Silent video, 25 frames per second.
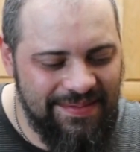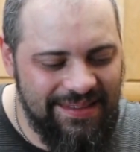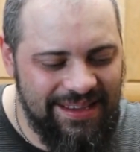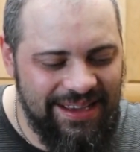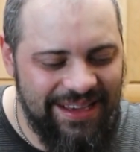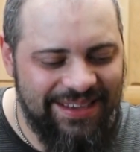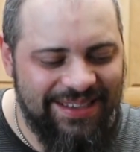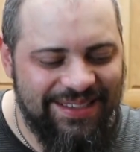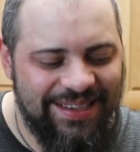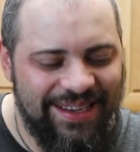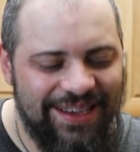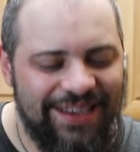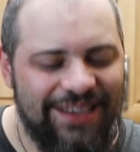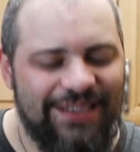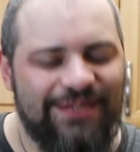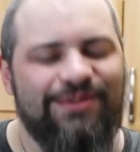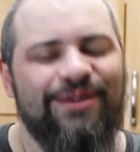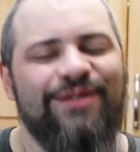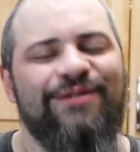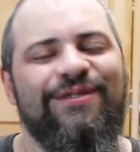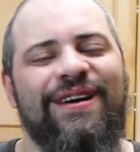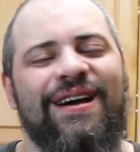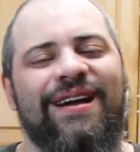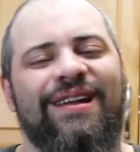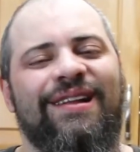it does
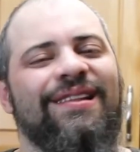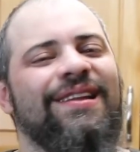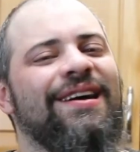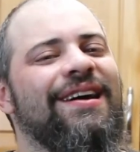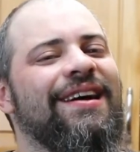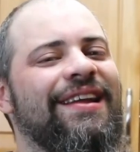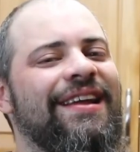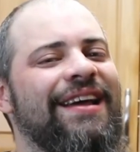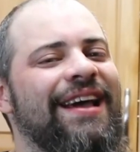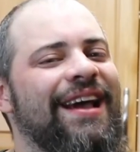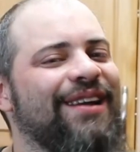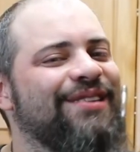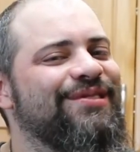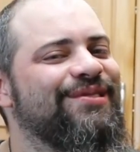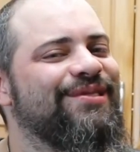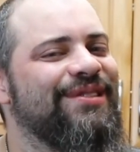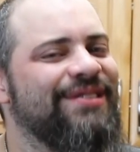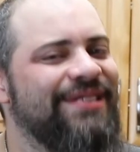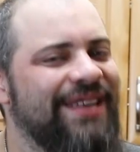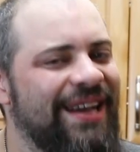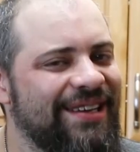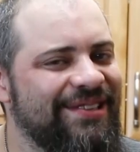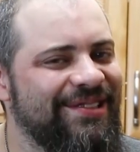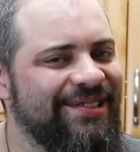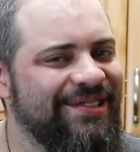provide a lot of extra
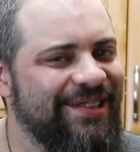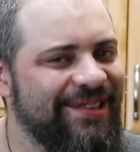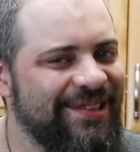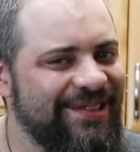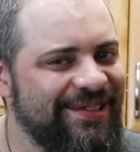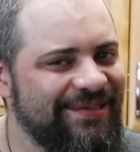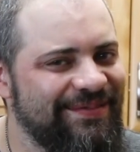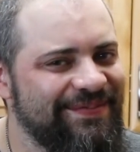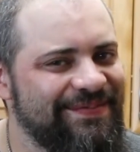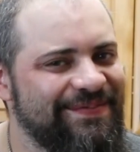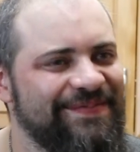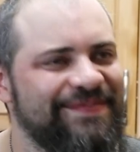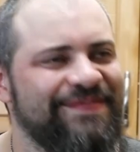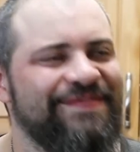texture.